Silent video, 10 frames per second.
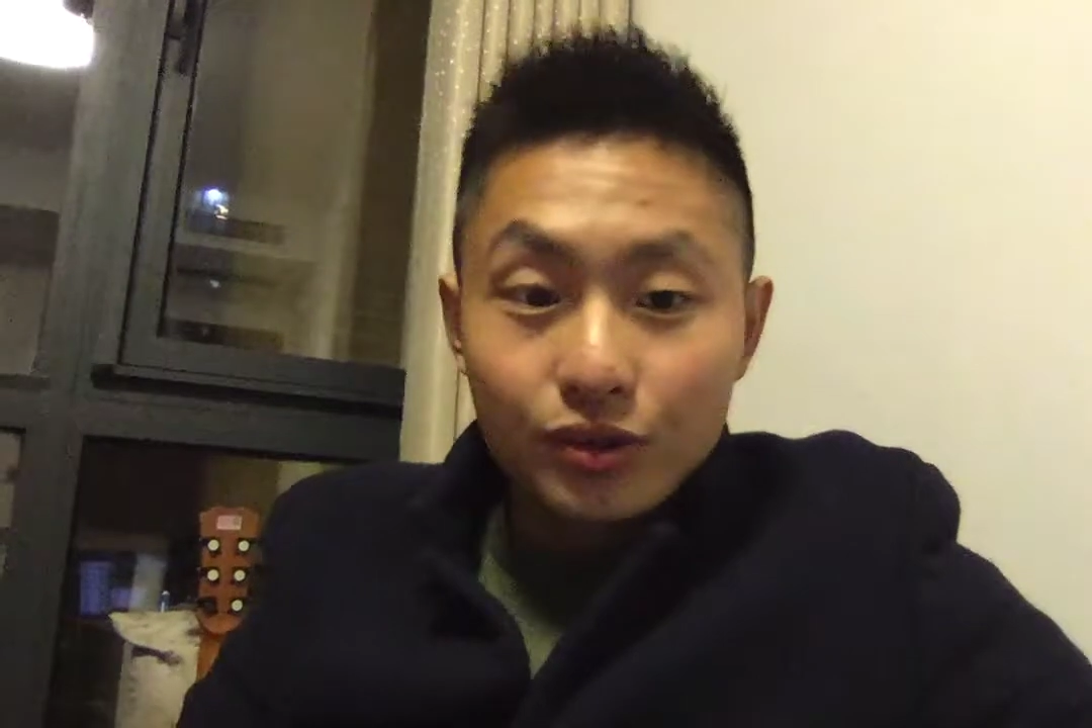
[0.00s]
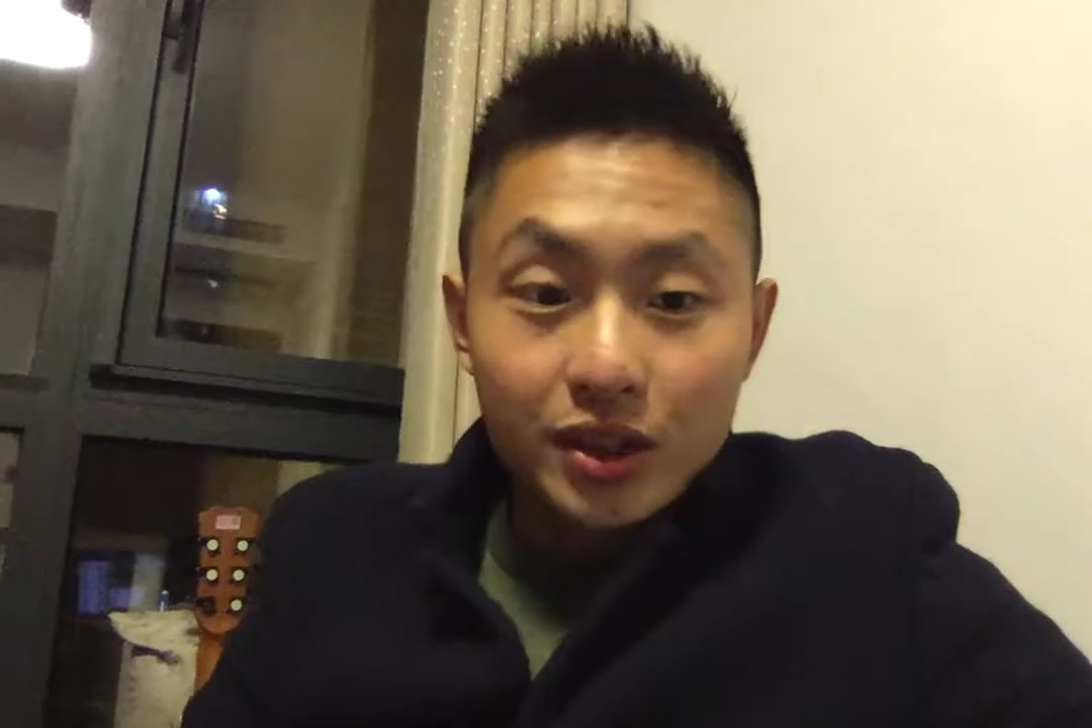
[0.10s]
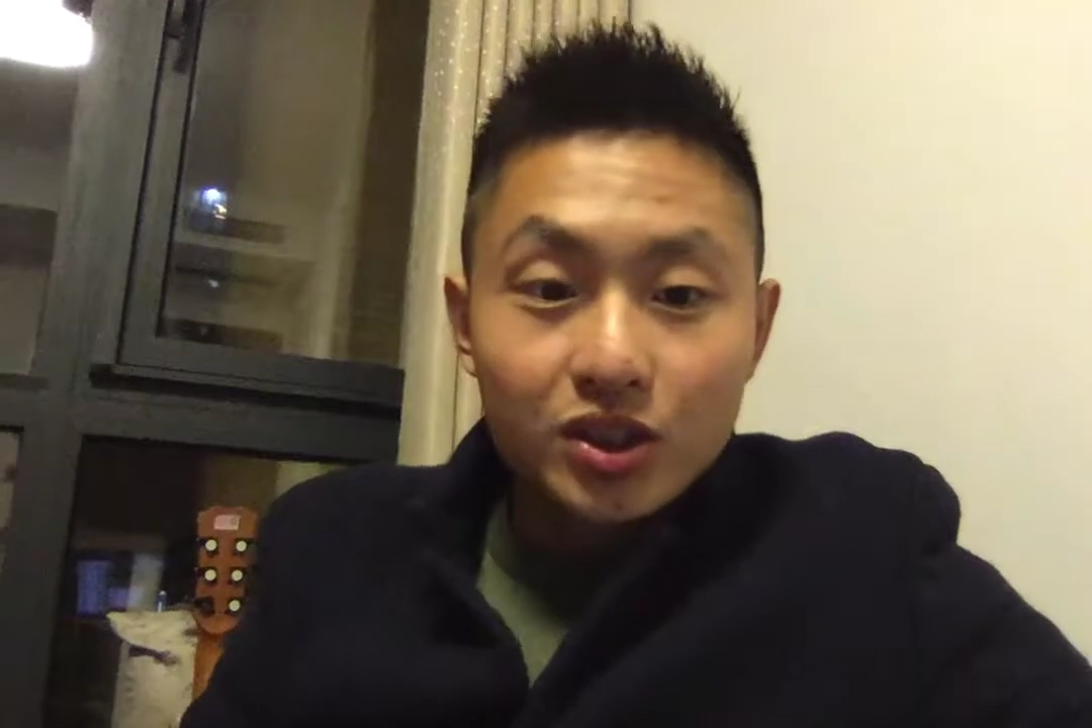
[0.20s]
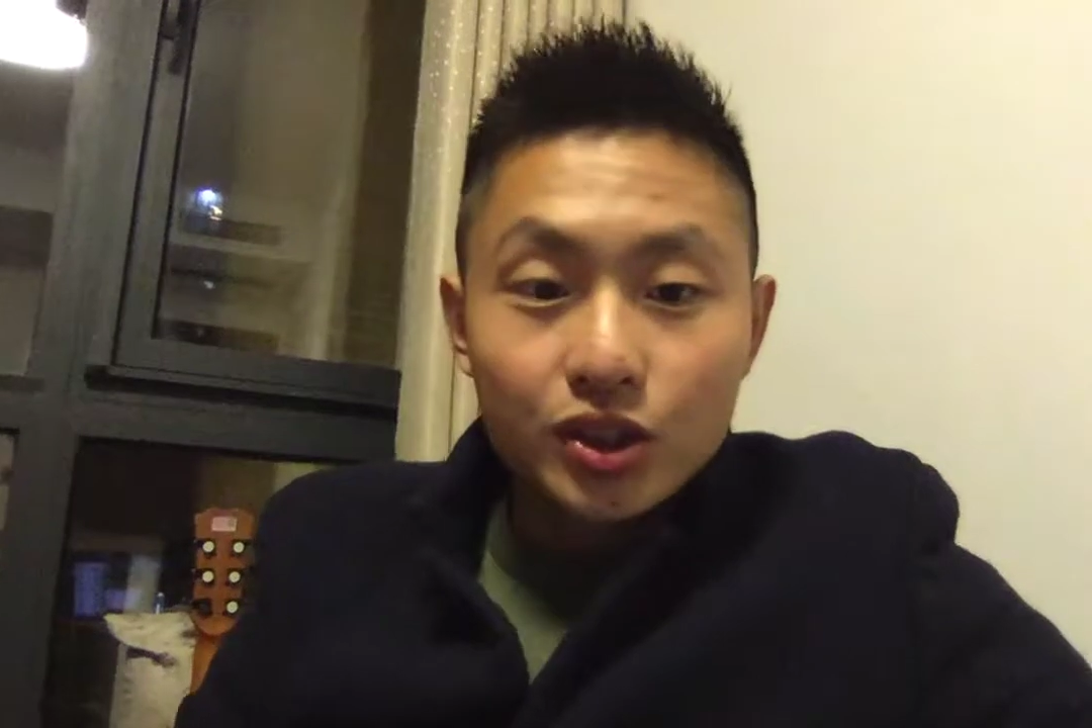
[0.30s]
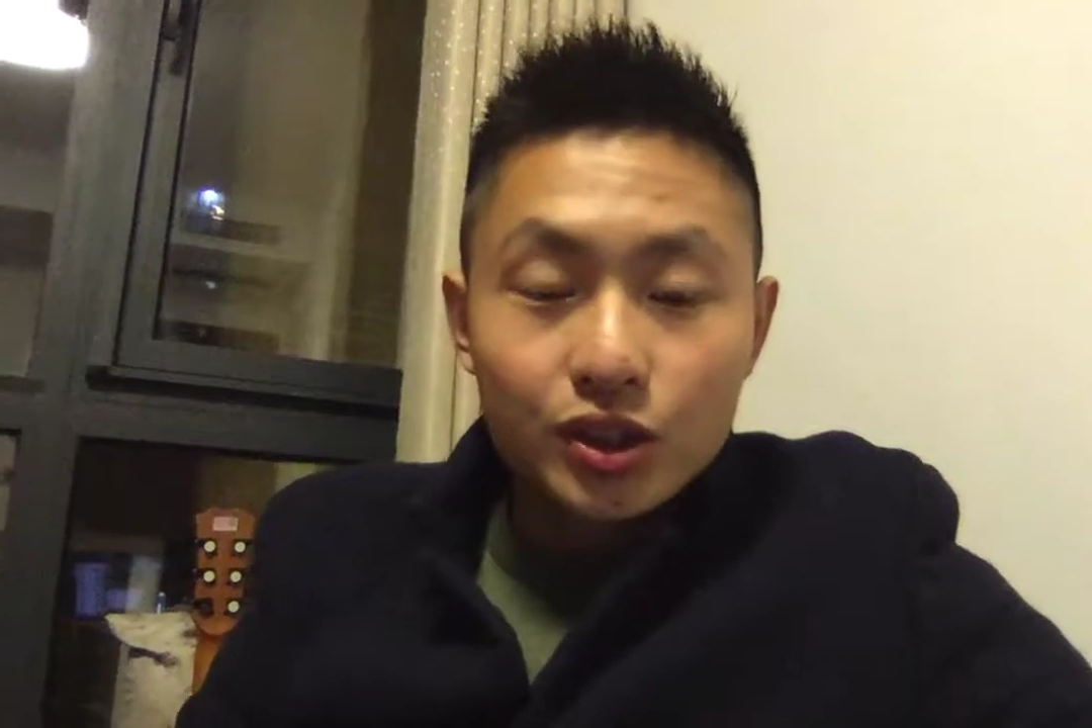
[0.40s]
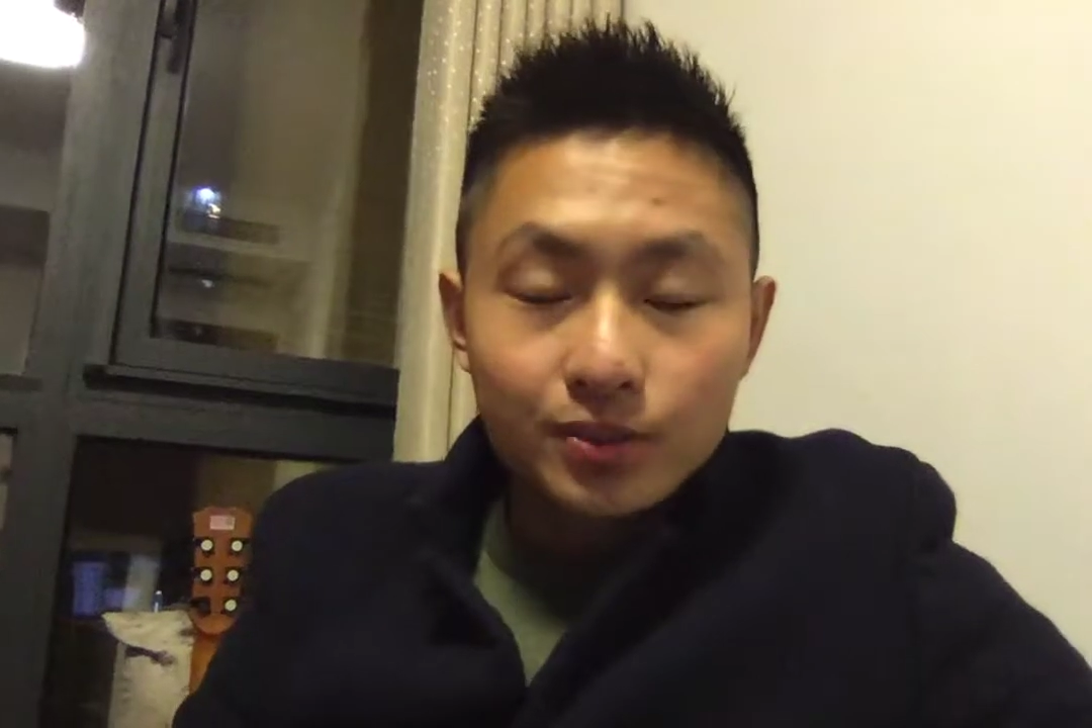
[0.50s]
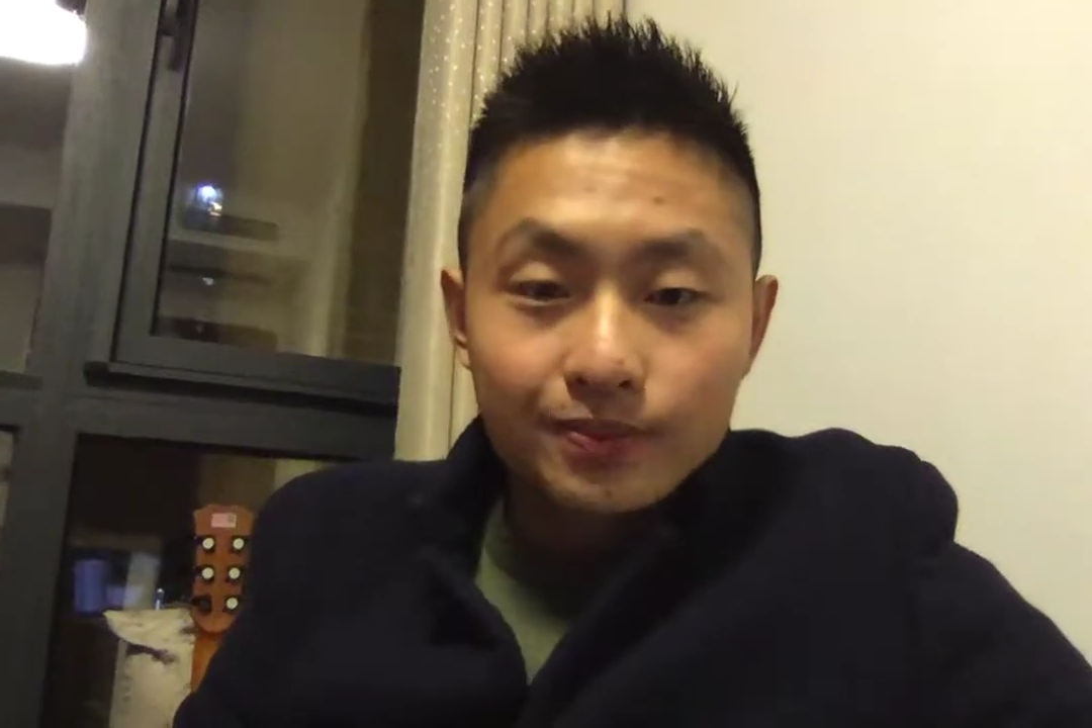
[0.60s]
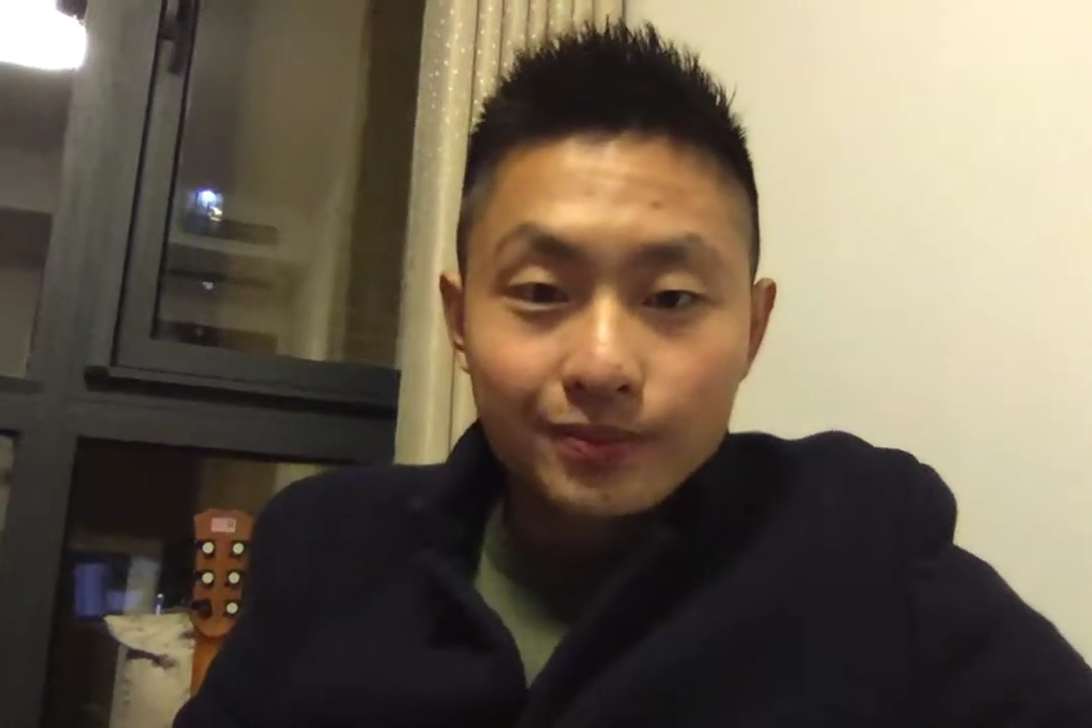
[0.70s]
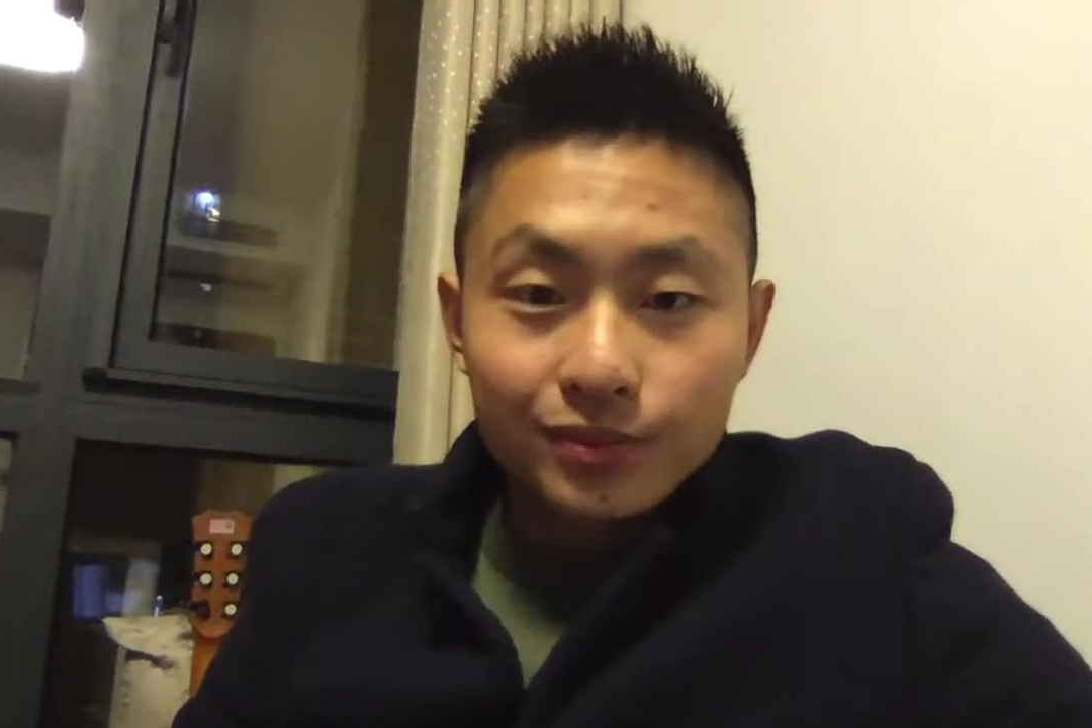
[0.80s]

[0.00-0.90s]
rich.